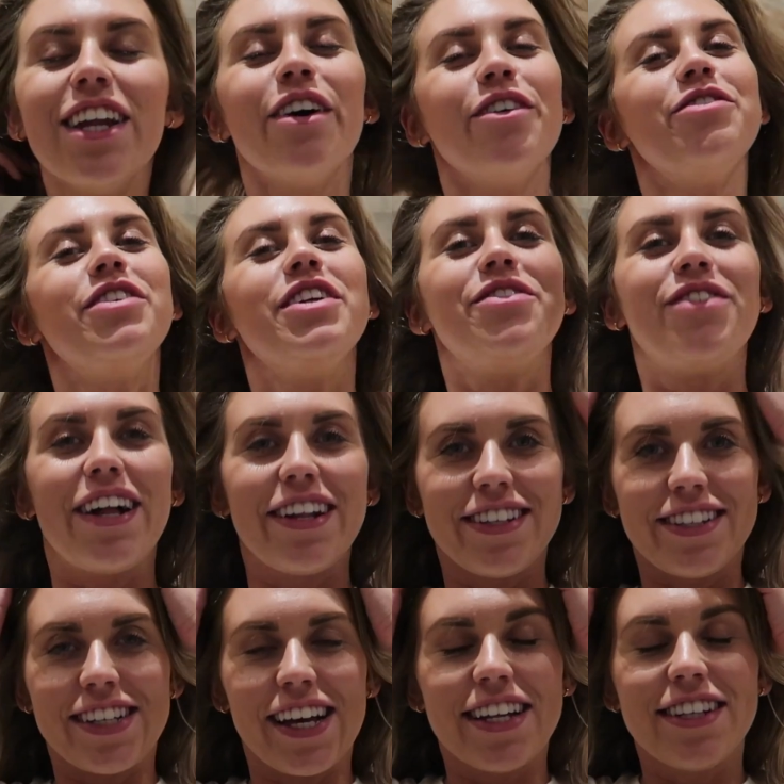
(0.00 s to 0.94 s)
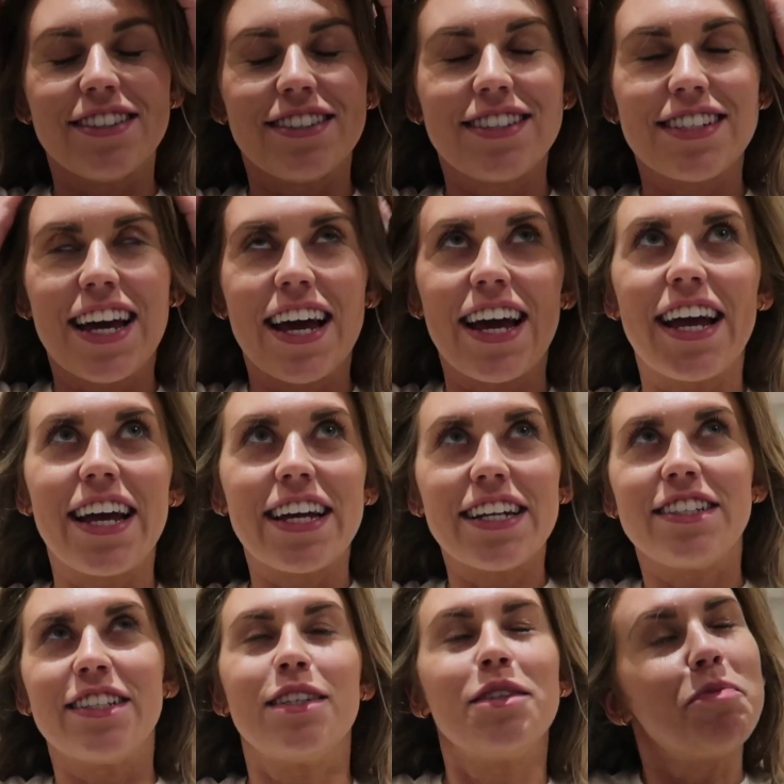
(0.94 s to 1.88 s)
lovely Valentine's
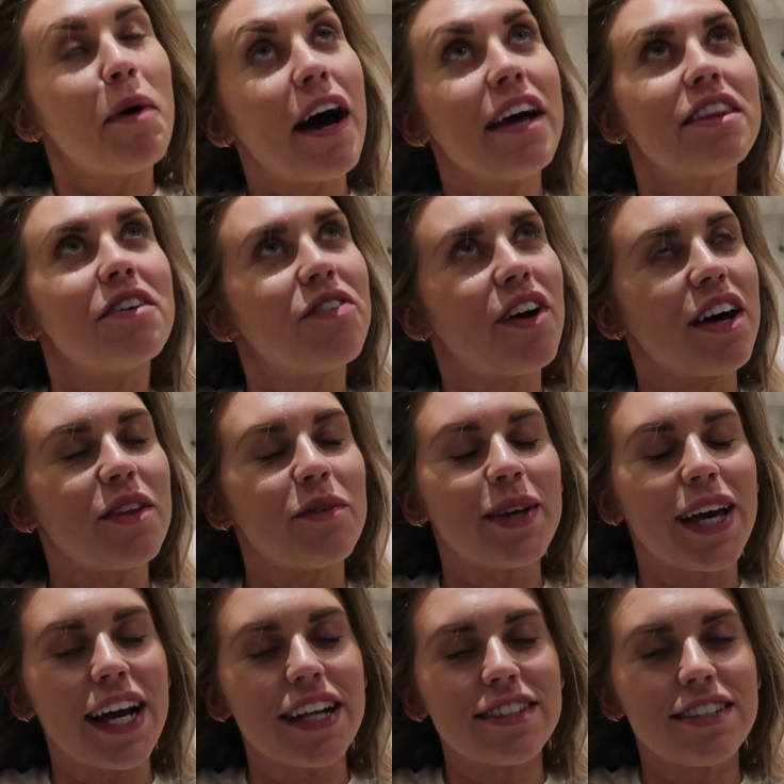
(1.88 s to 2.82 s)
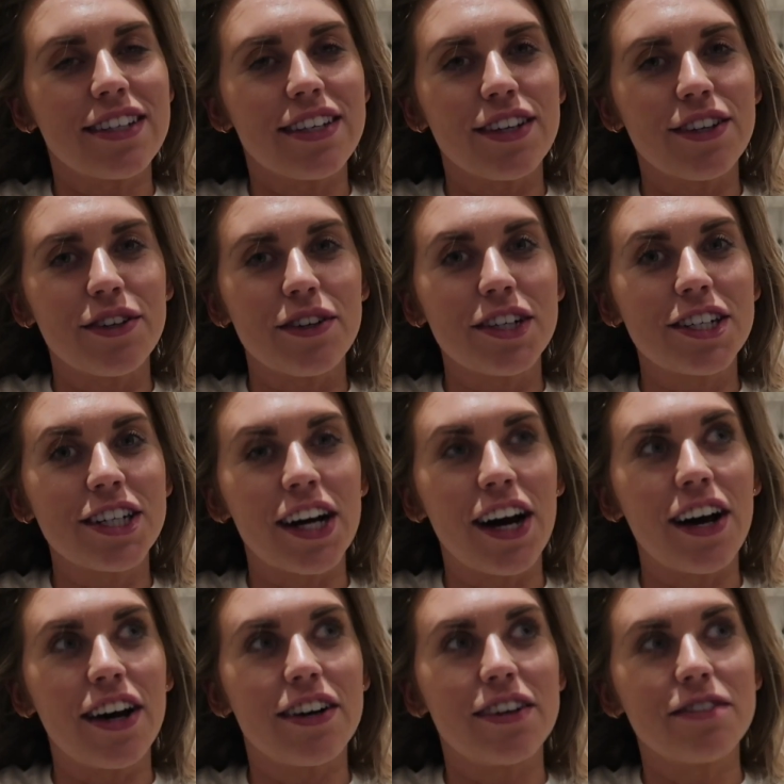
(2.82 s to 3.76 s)
Day despite the fact that we had to
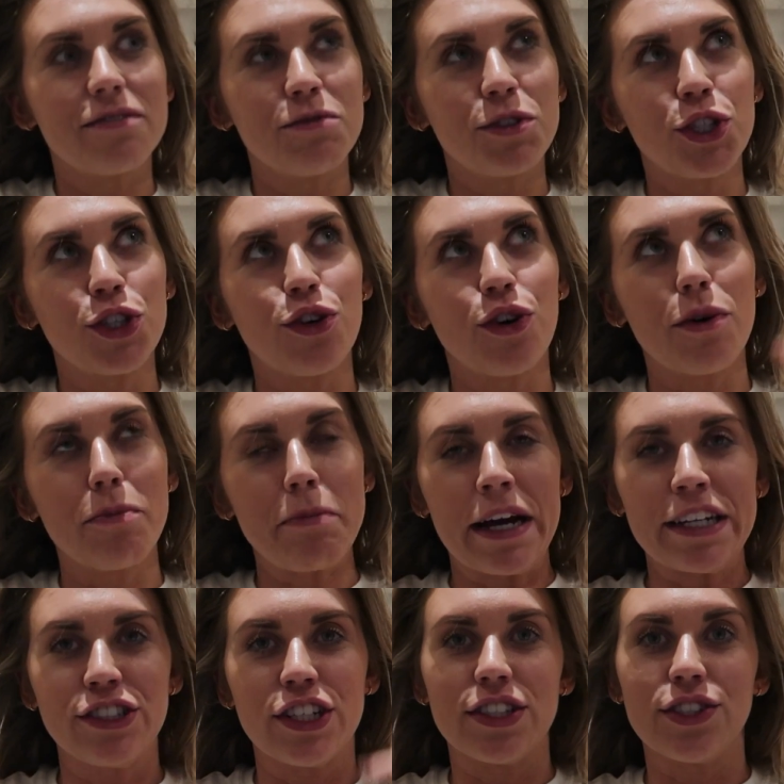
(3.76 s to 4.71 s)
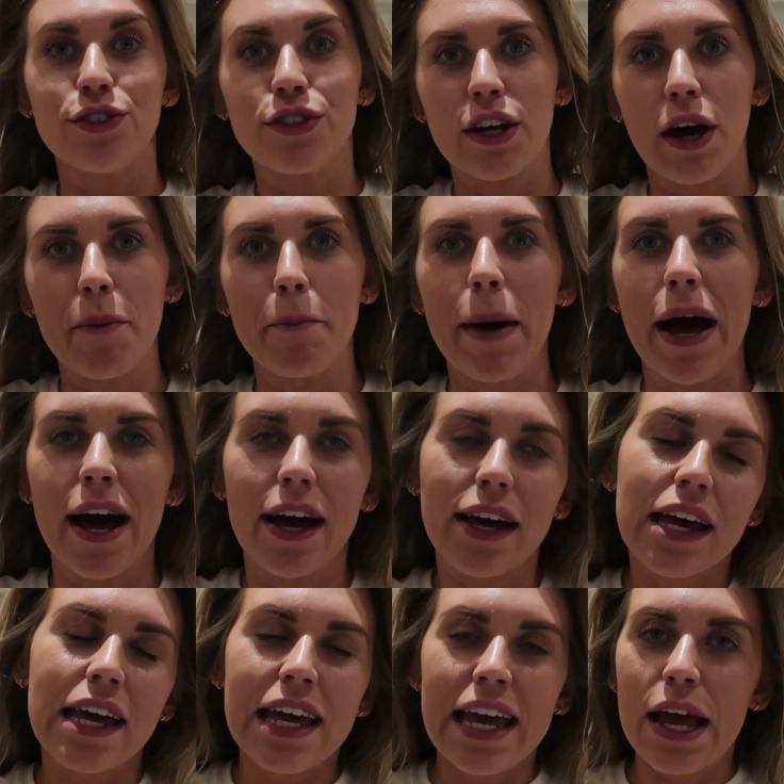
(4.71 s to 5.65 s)
cut short Manchester and come
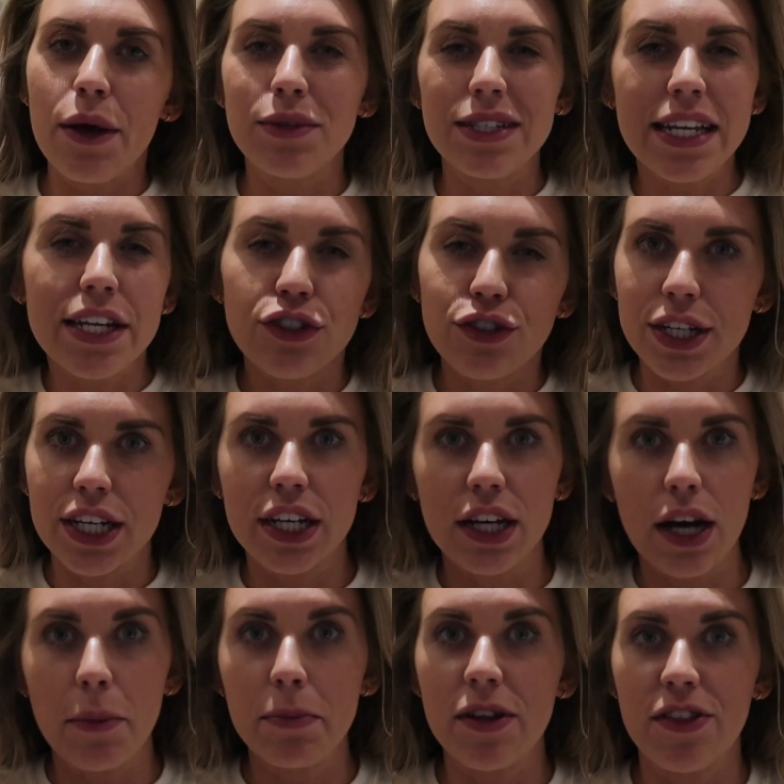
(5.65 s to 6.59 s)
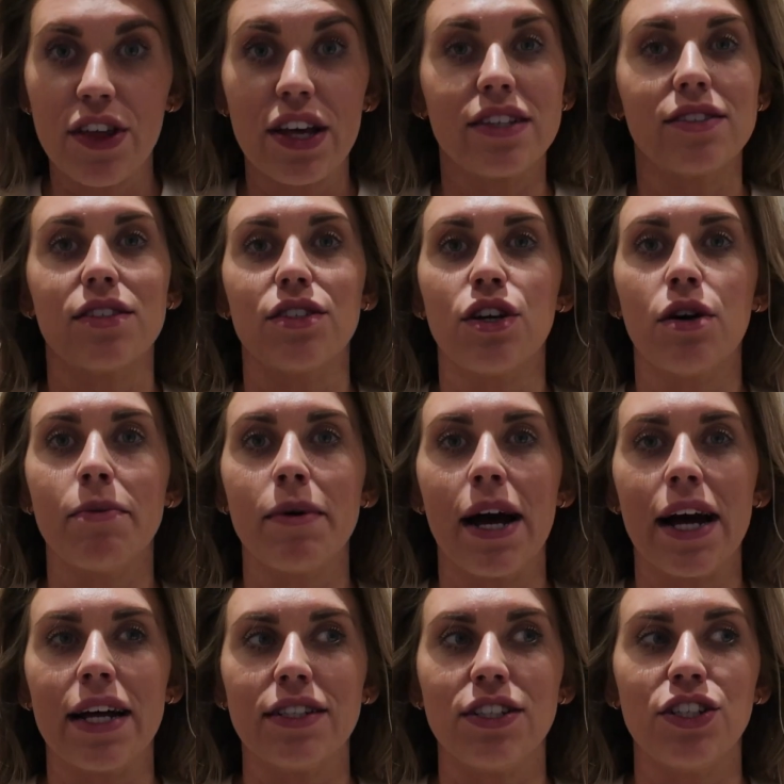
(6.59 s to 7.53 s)
back. It was literally a couple of things that Tom
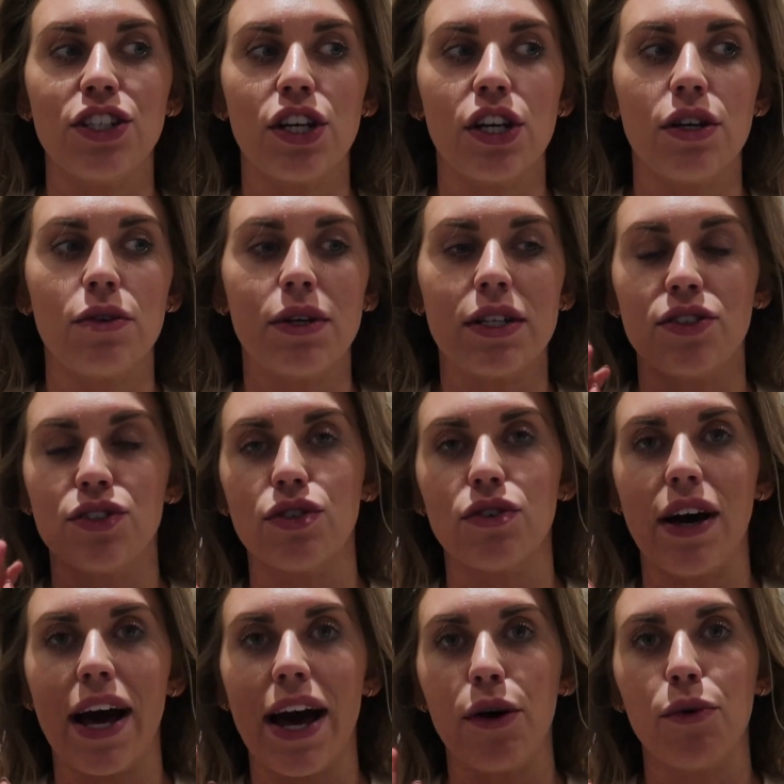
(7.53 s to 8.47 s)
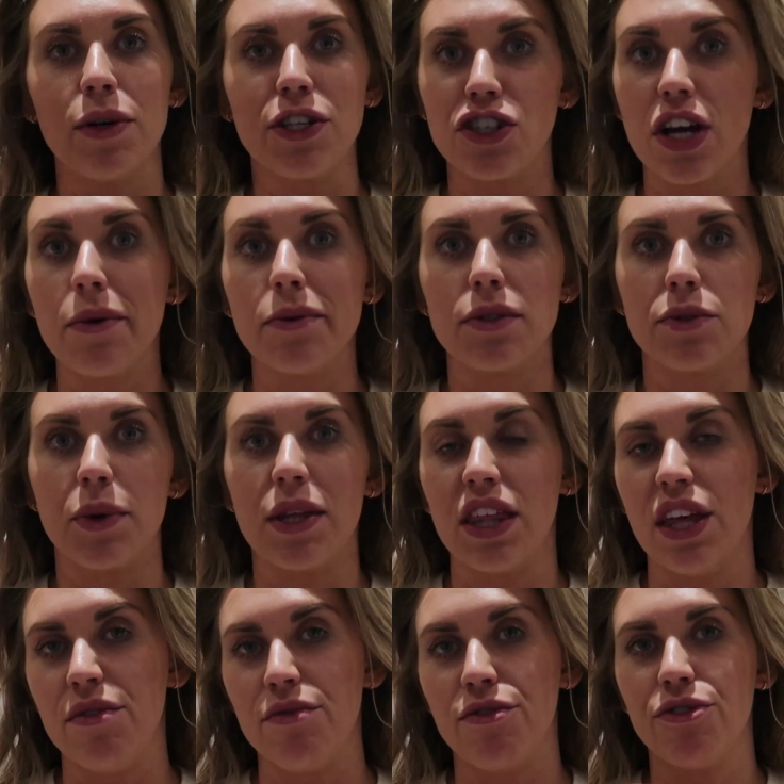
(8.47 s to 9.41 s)
had to do and sort out, which I was
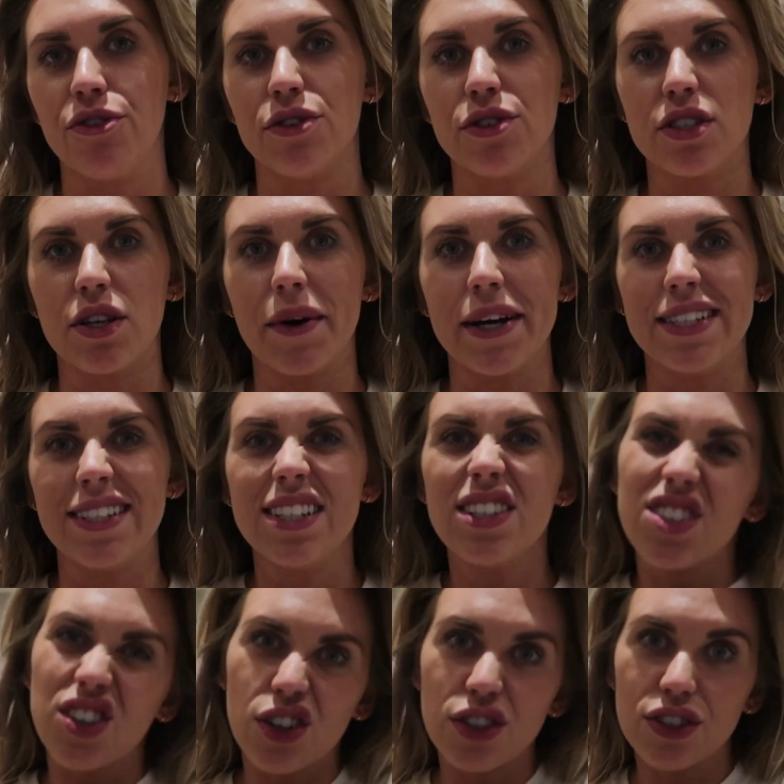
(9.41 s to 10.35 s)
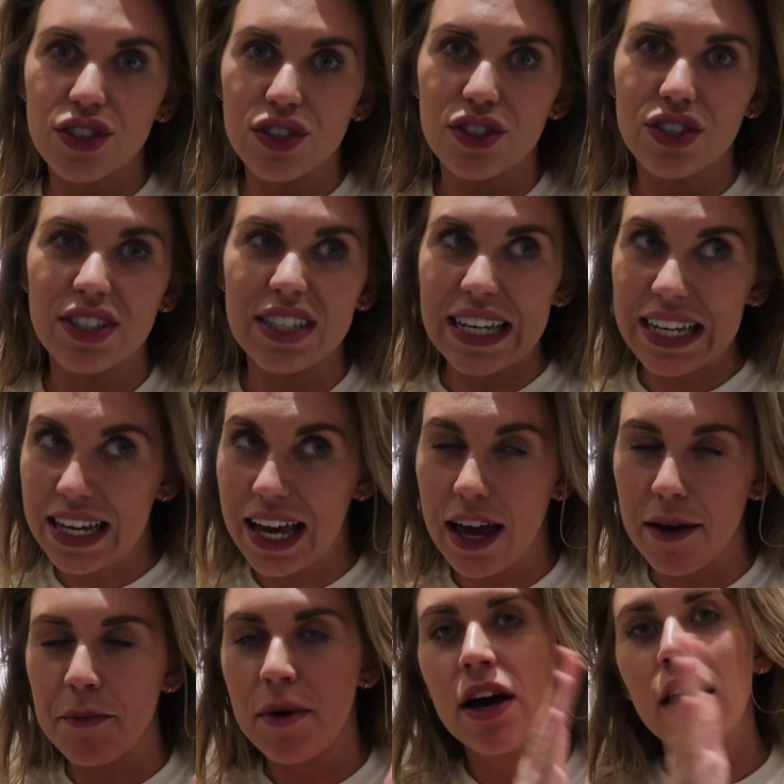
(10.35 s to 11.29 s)
with him for, so I still got to see
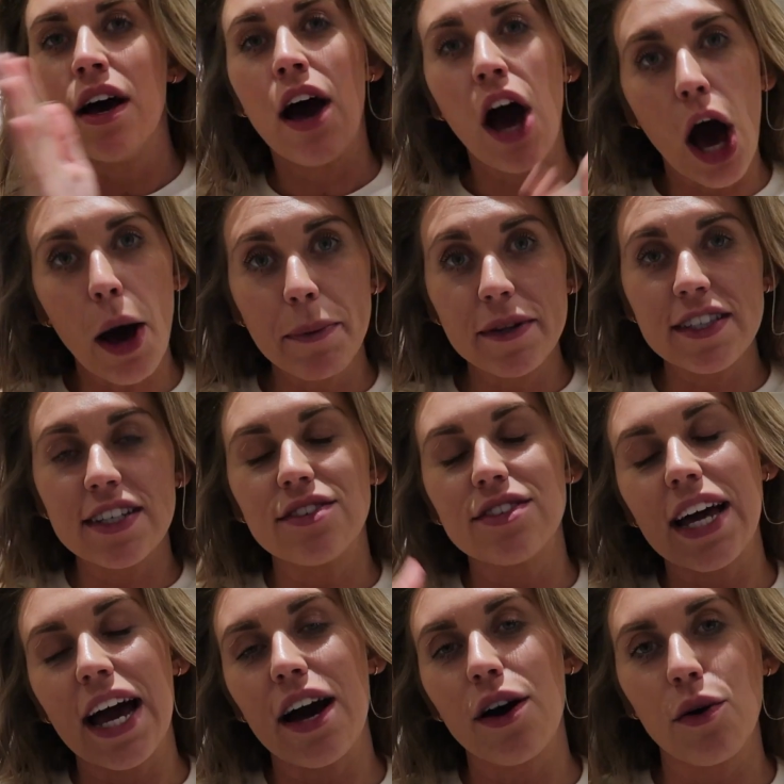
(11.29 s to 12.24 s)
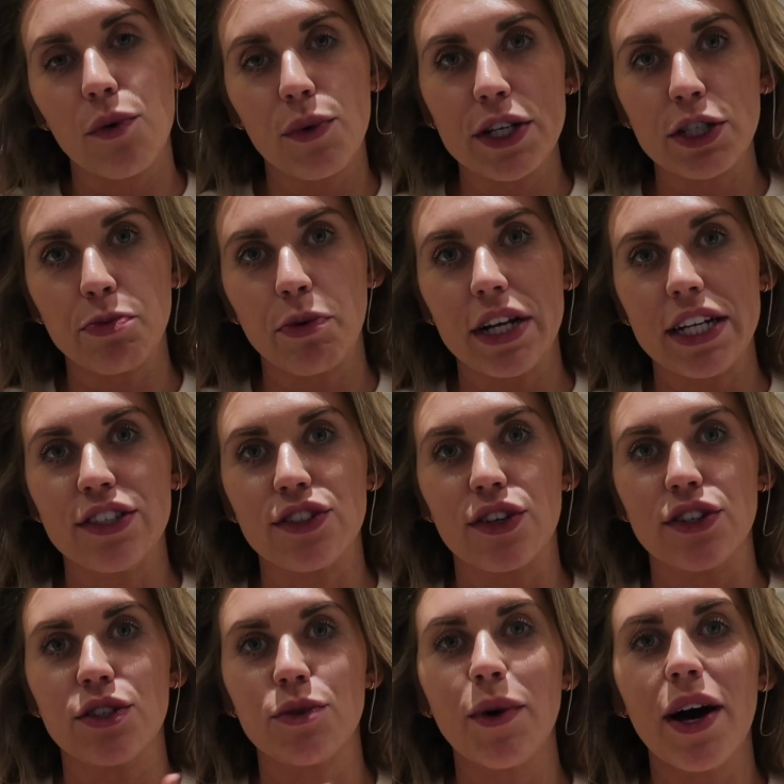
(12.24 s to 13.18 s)
him up until now, at which point he's
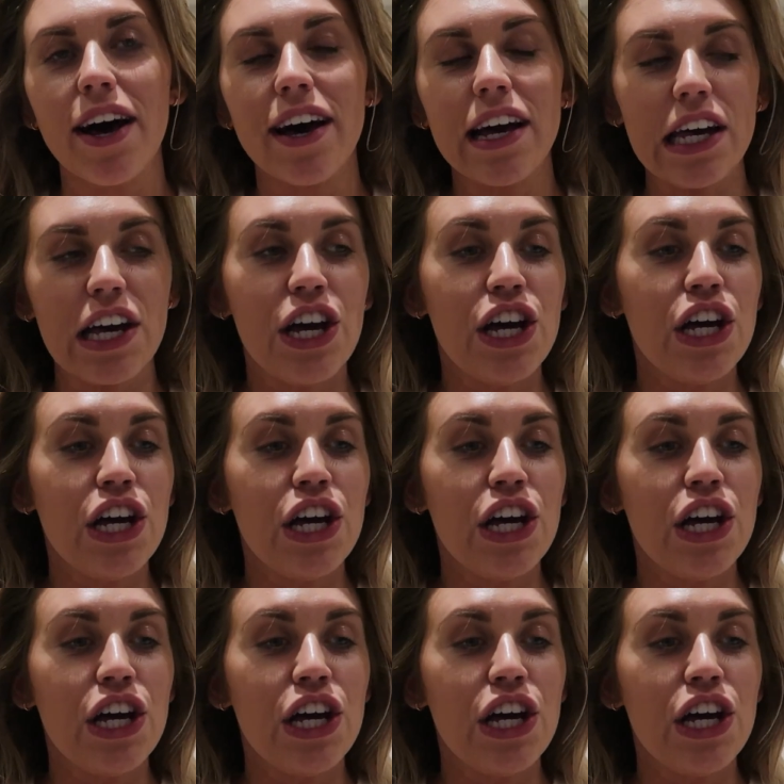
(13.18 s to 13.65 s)
gone to work.